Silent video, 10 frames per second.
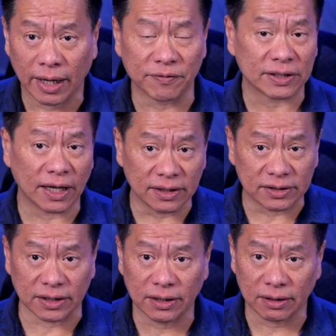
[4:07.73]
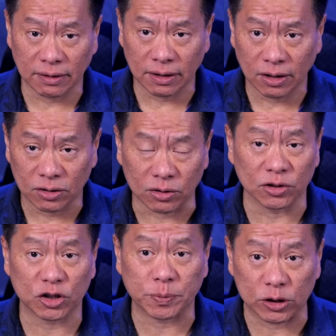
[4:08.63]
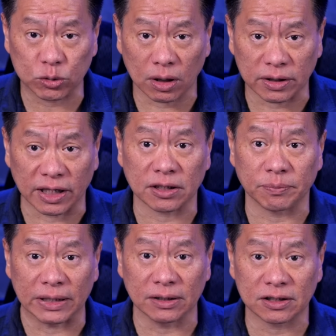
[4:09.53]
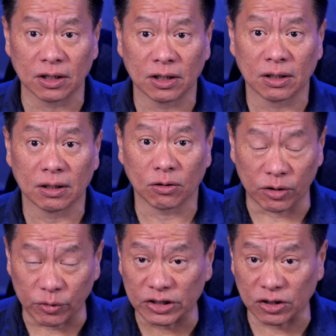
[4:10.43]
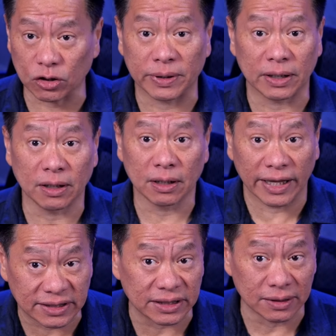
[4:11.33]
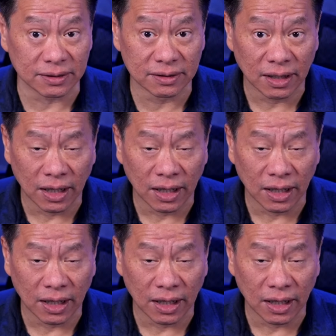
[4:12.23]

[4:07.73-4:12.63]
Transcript: have a tendency to use spirituality as a means or a reason to be lazy.